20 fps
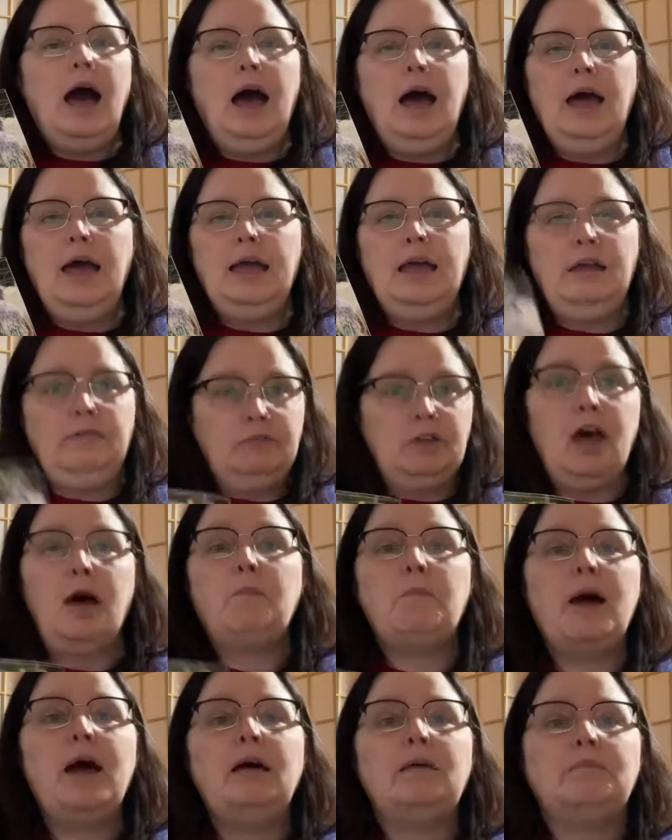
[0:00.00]
I have
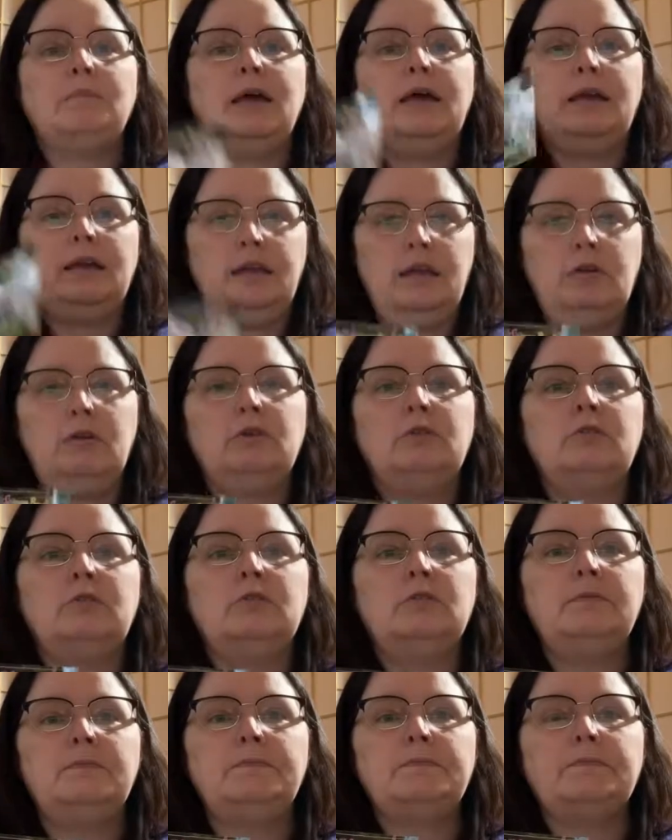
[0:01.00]
not bought my
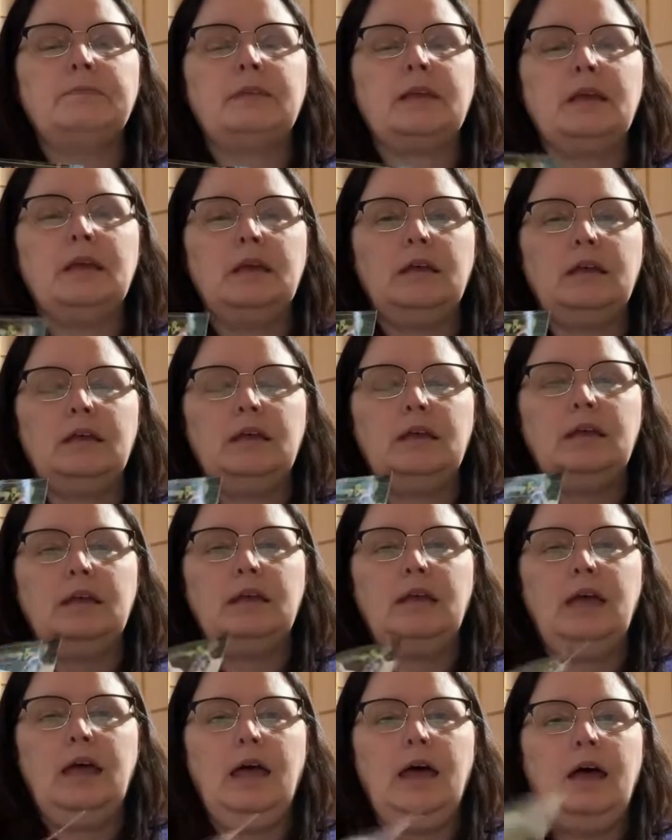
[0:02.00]
Caracal,
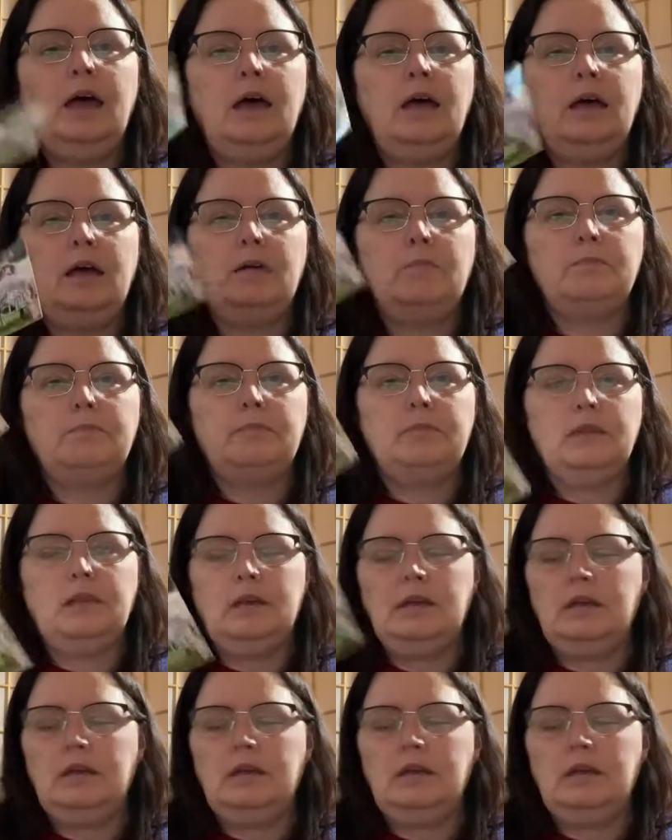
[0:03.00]
um,